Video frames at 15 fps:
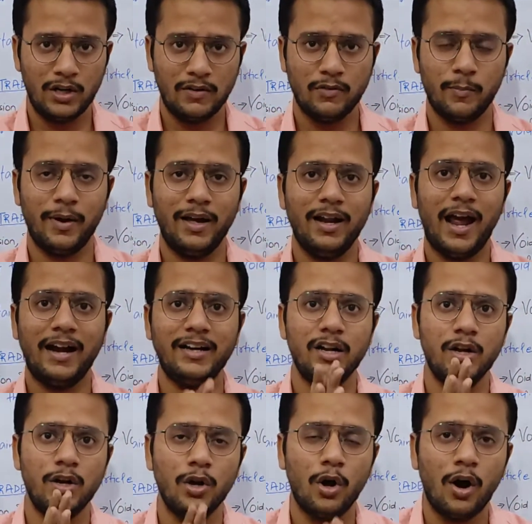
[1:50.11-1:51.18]
woman
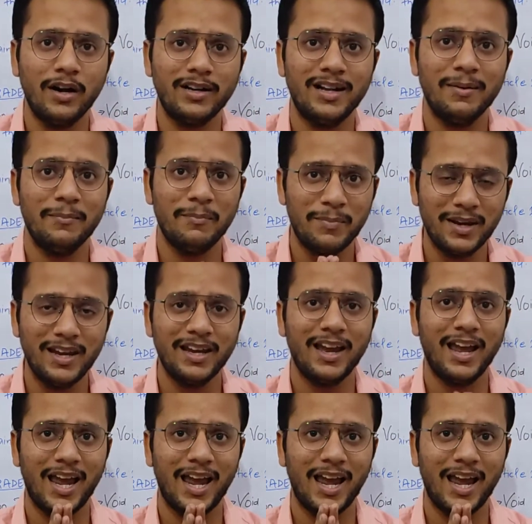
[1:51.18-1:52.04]
and not being